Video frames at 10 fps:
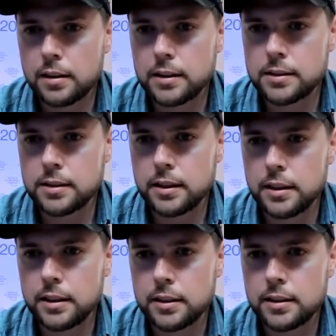Let's
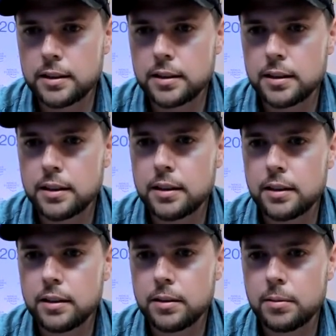see.
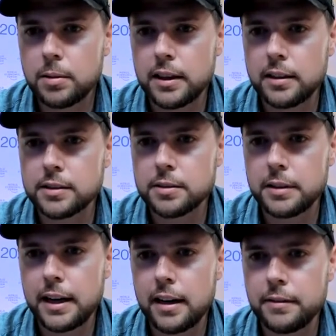What else do
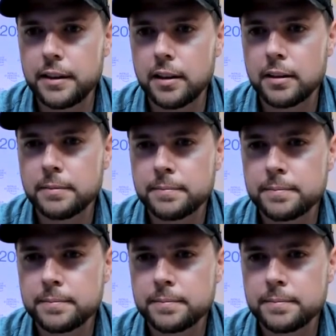we have here?